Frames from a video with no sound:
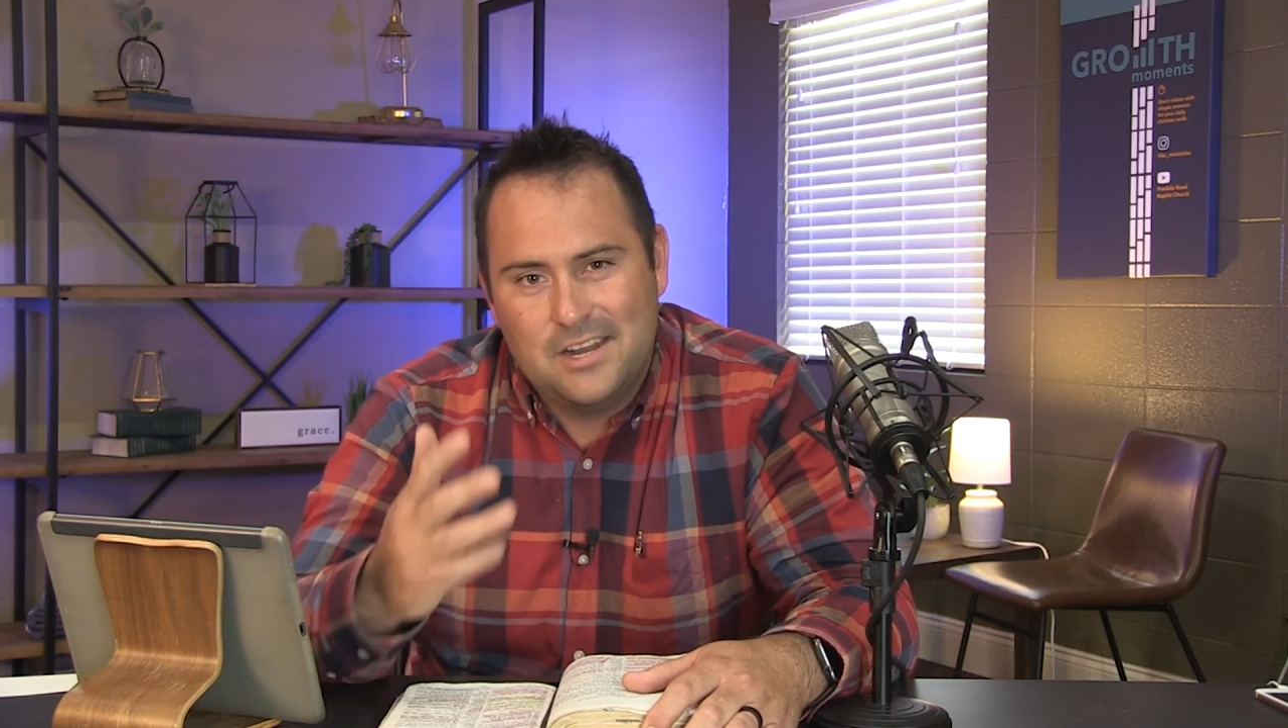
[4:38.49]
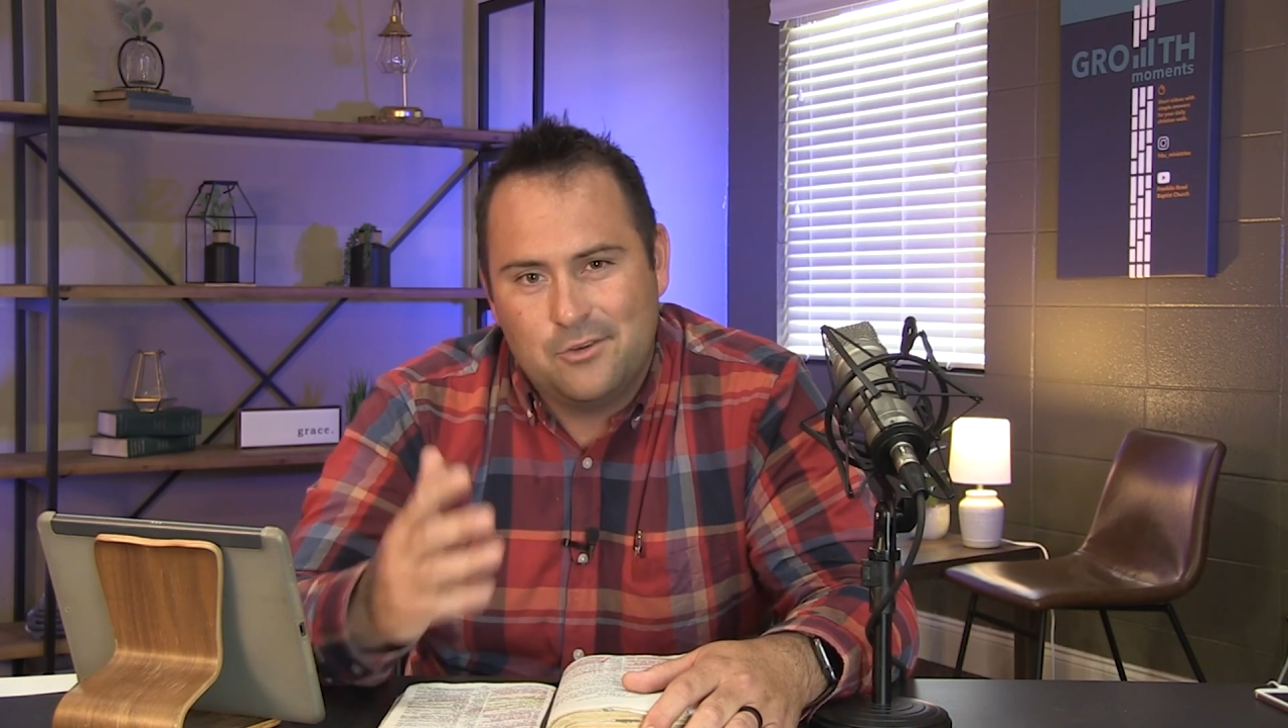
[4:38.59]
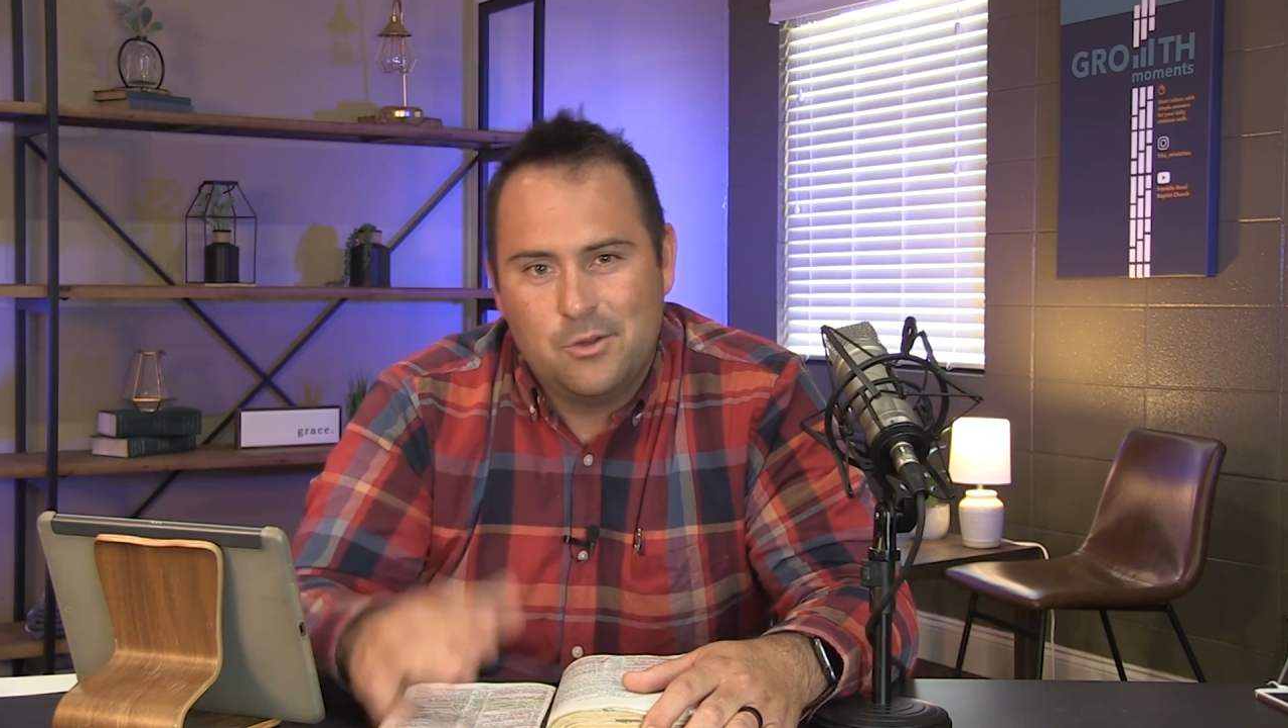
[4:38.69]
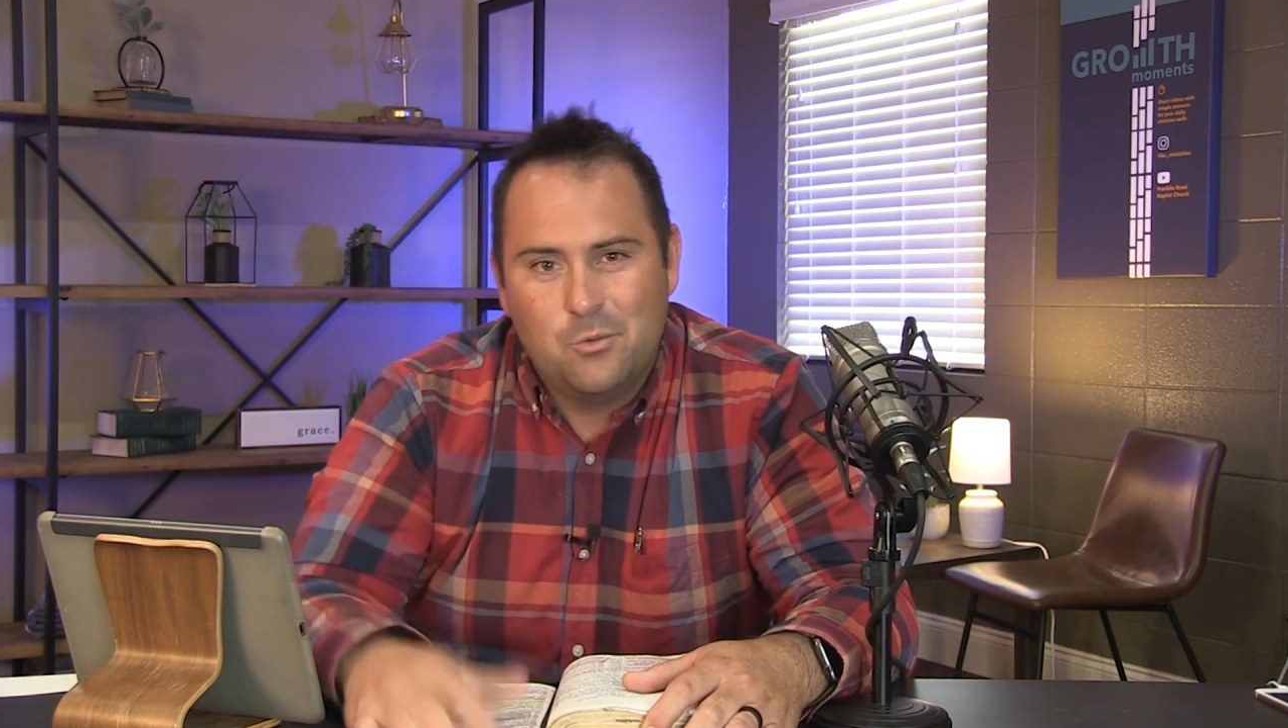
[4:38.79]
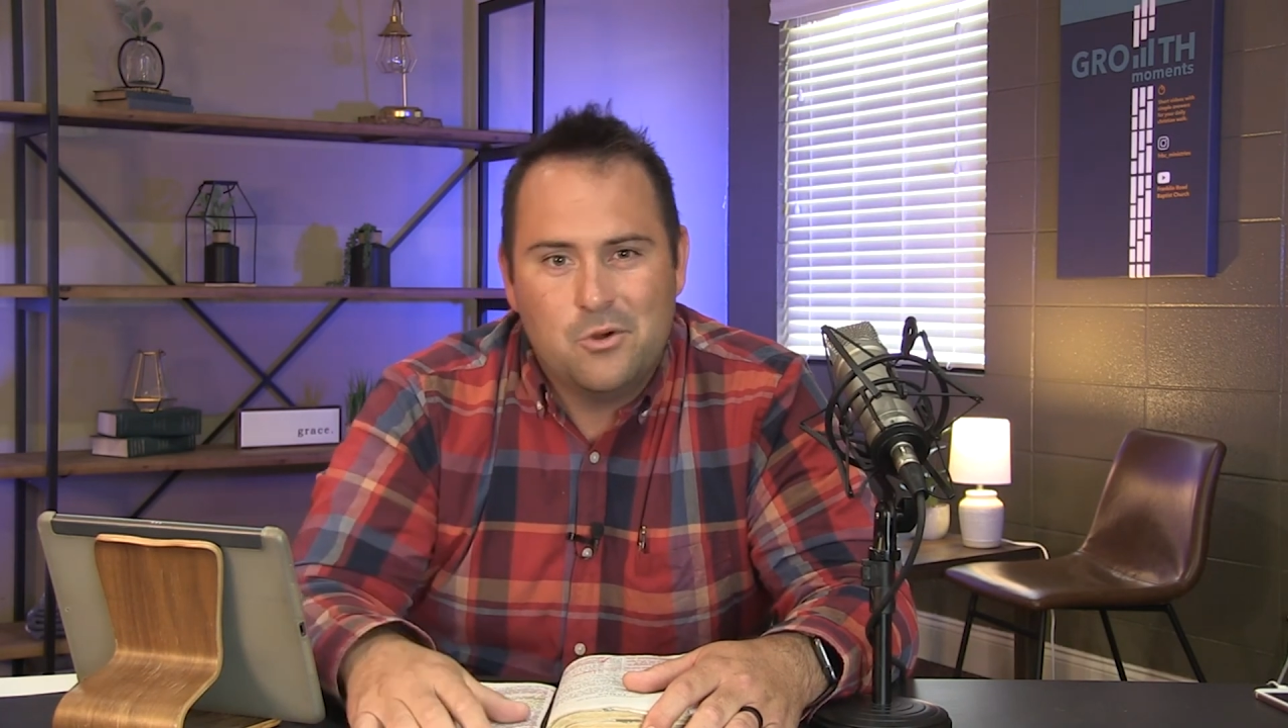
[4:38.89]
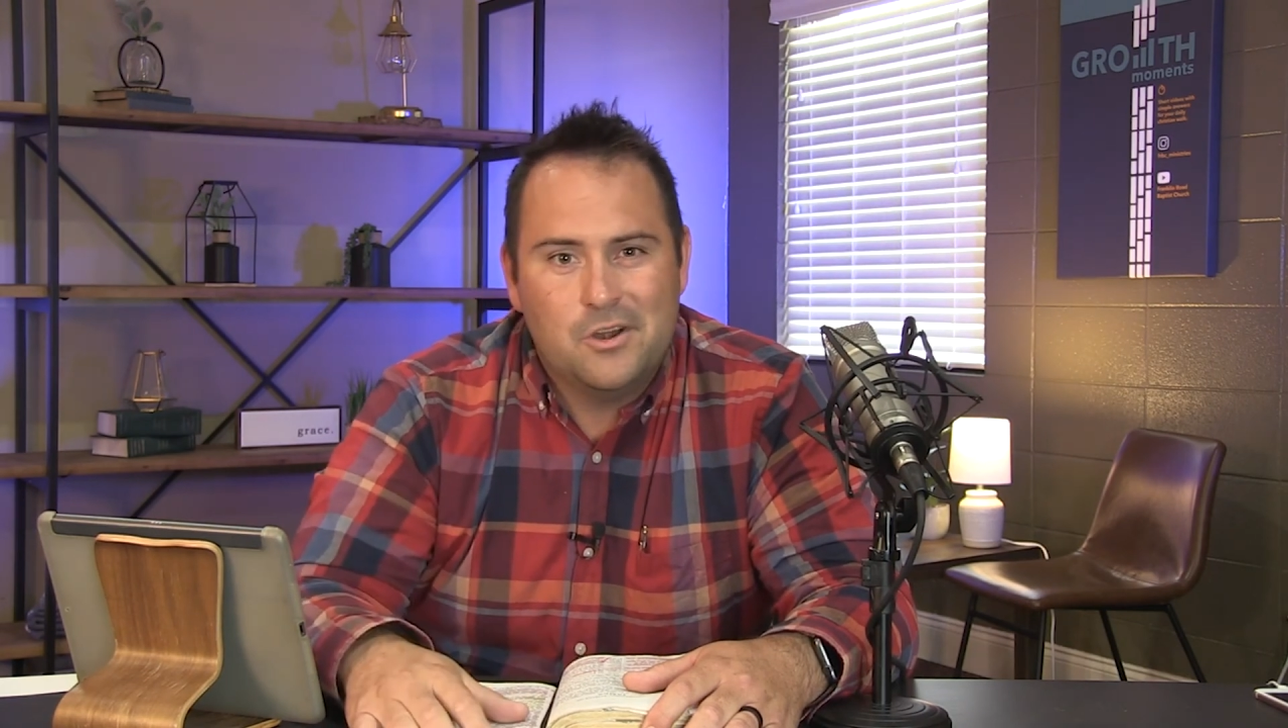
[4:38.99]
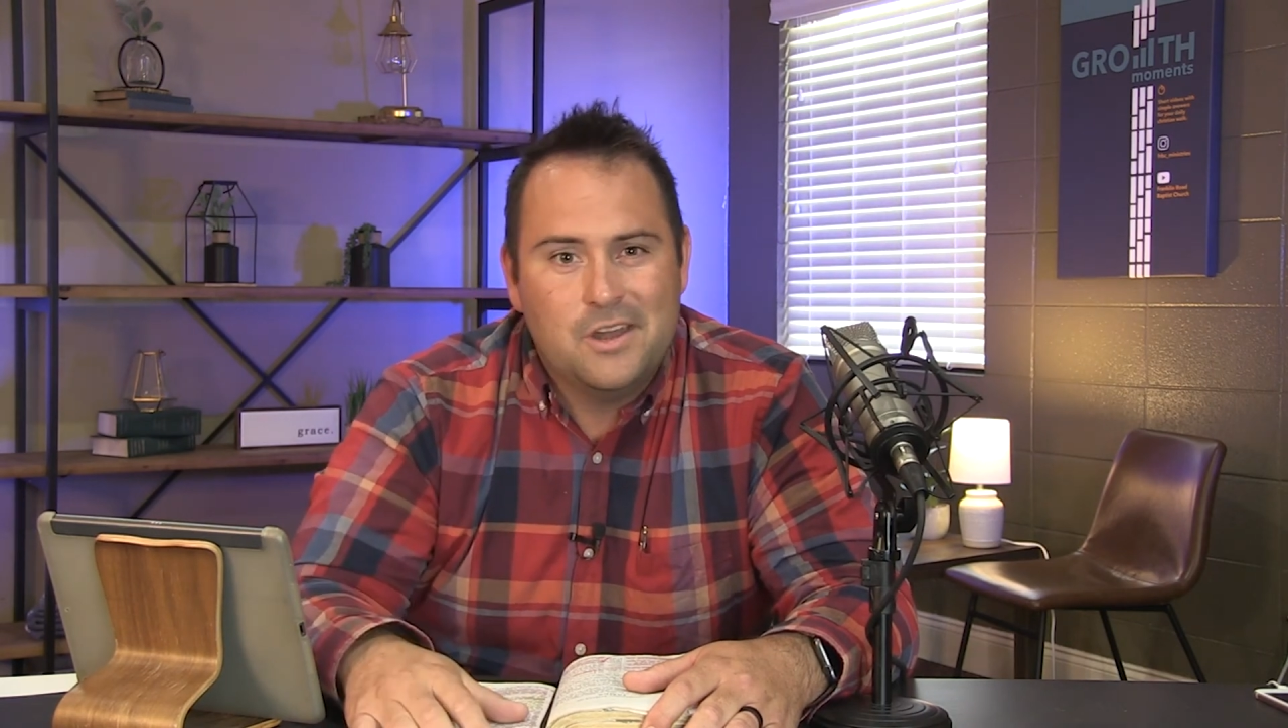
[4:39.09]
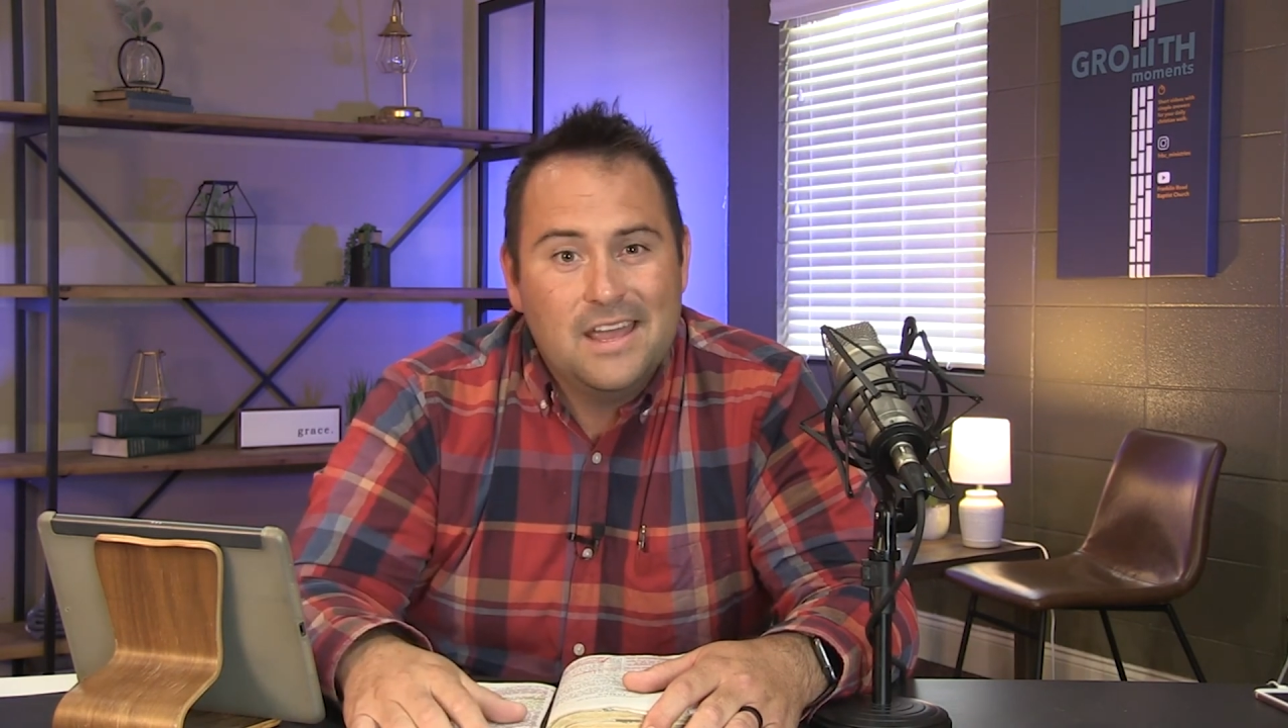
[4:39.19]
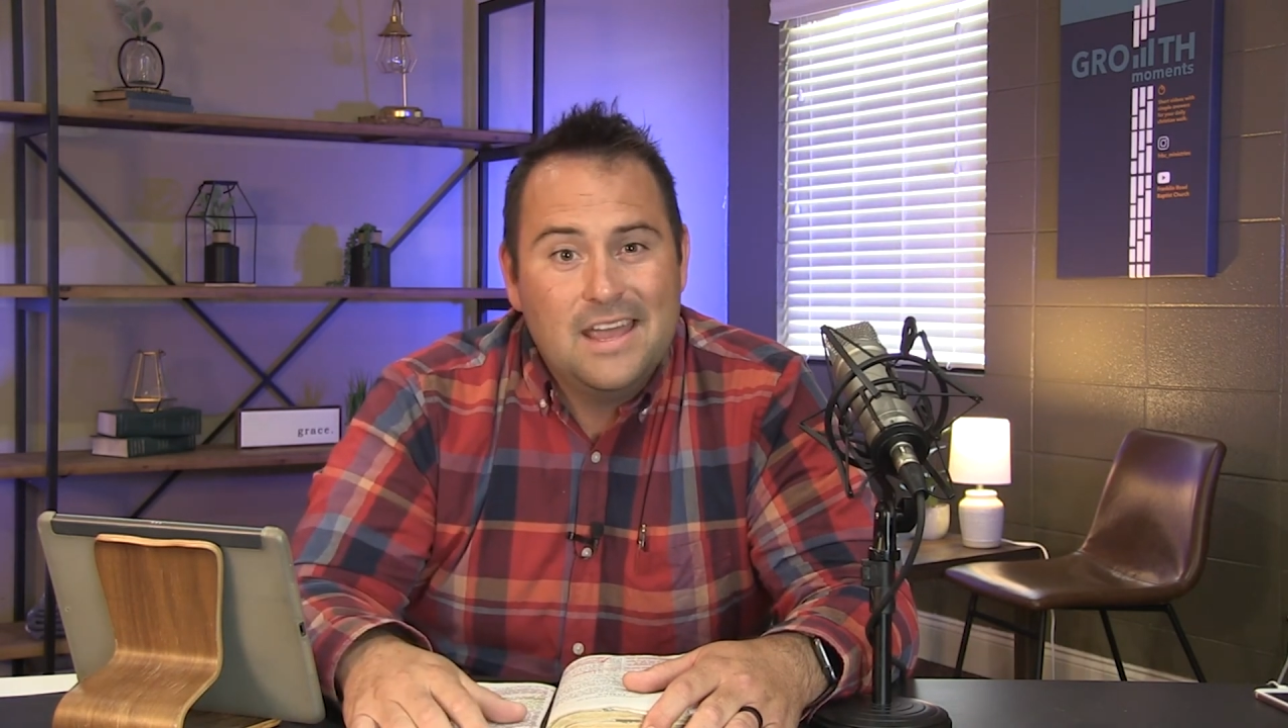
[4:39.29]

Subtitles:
and a reward